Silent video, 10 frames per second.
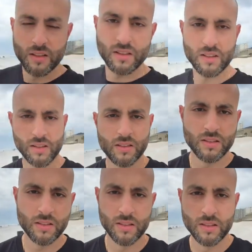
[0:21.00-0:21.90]
it.
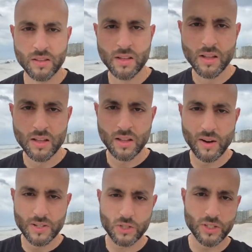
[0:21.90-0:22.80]

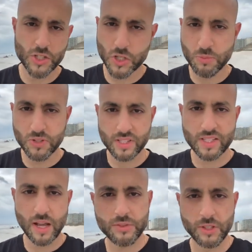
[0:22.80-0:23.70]
All right, so let's just put
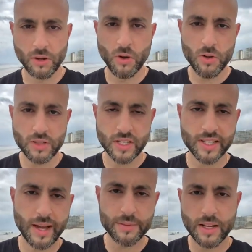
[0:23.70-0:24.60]
this out there. All the
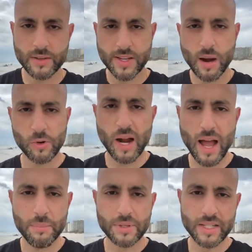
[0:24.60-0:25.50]
countdown timer
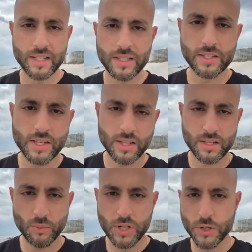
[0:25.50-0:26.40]
app is,
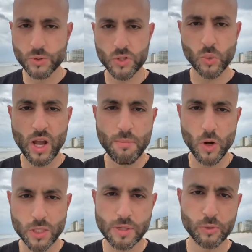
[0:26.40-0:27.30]
when used the way
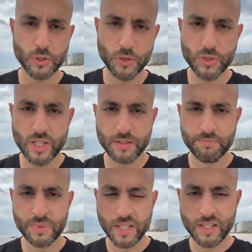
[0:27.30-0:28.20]
most people use it,
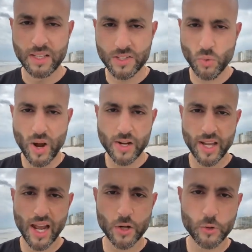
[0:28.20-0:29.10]
is a way to
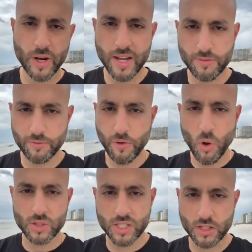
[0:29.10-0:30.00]
kind of create
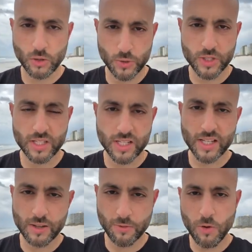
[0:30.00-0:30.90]
false
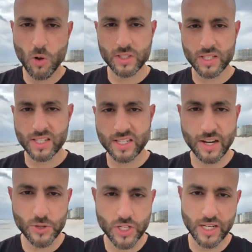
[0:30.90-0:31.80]
urgency and false
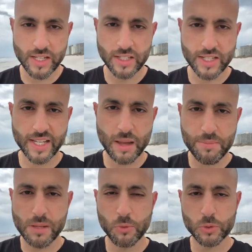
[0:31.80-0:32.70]
scarcity to
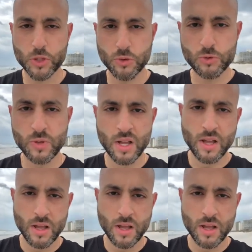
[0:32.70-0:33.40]
get people to